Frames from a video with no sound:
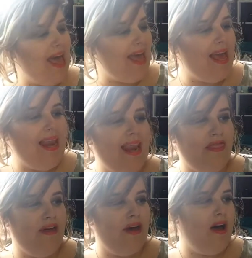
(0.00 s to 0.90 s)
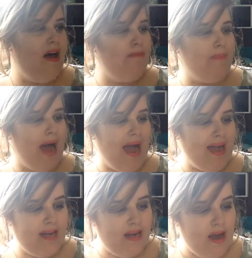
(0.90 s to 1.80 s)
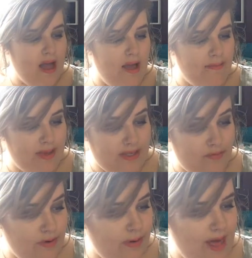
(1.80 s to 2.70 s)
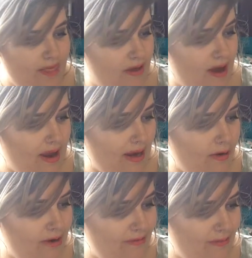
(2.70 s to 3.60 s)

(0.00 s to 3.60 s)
a leather bag. It's real leather, and I got it